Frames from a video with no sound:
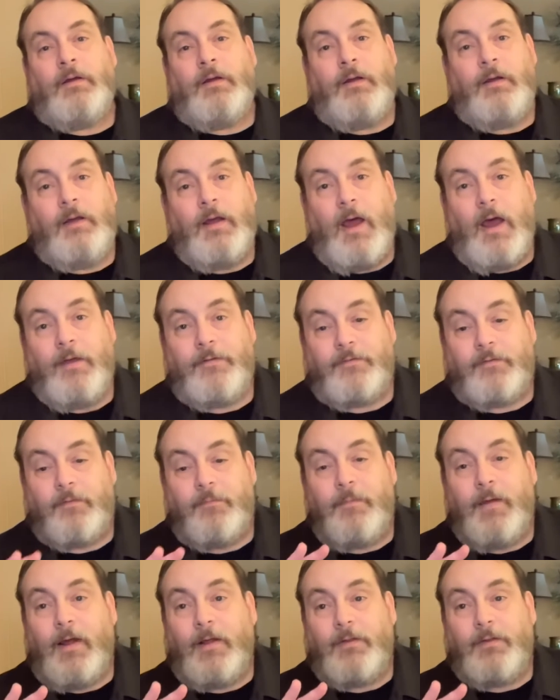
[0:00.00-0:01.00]
He asked
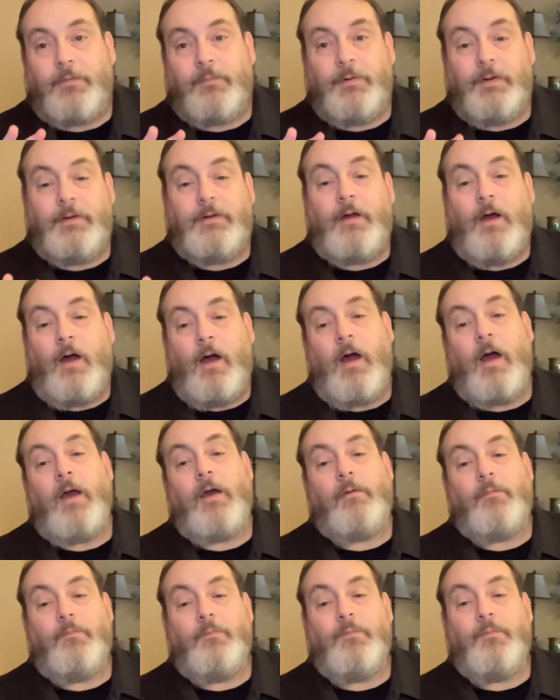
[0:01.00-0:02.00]
him that three
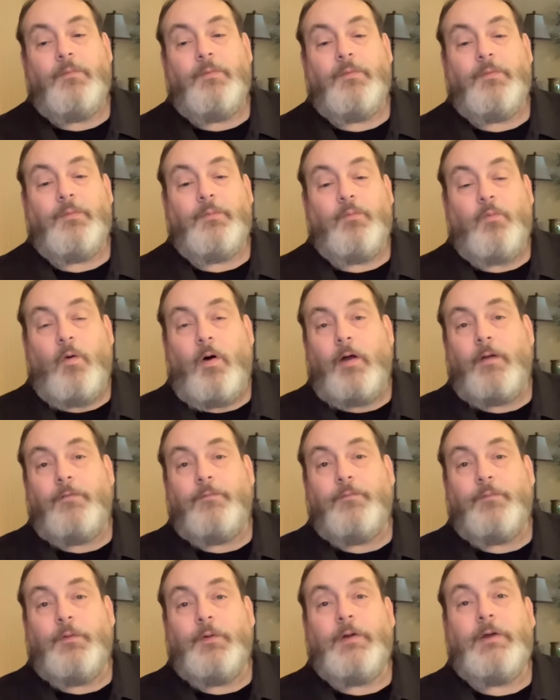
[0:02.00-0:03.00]
times,
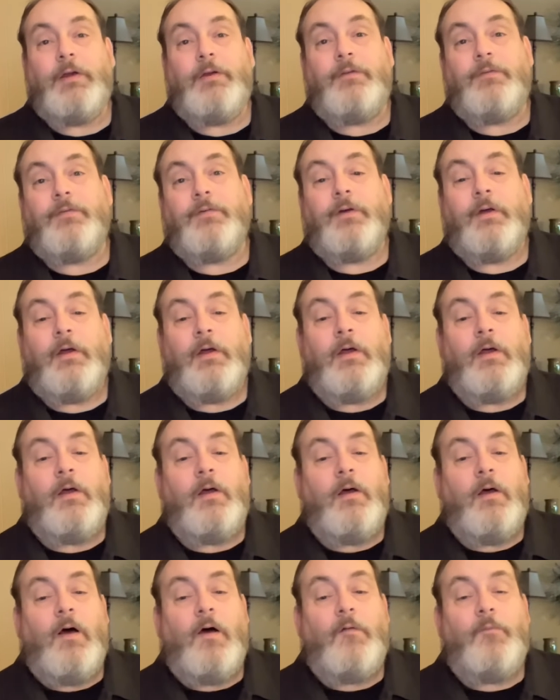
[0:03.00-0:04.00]
one for each
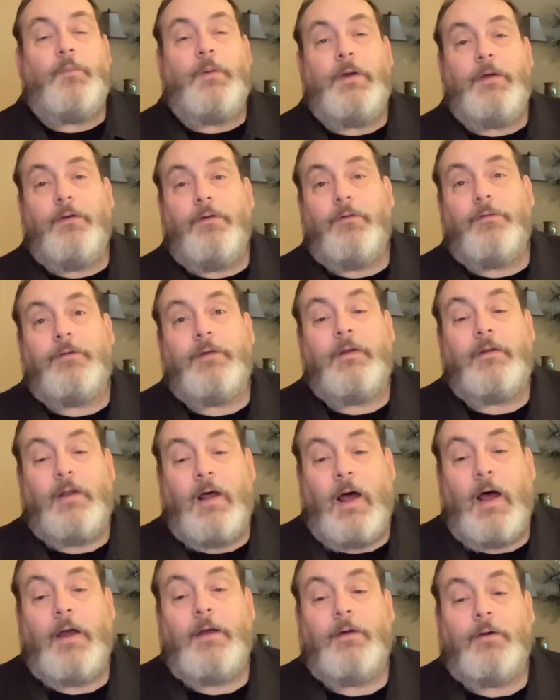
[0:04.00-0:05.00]
of Peter's
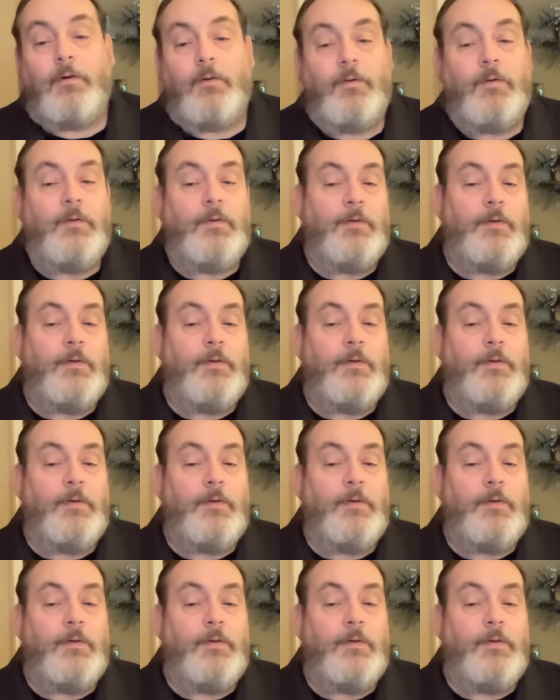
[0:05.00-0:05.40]
denial,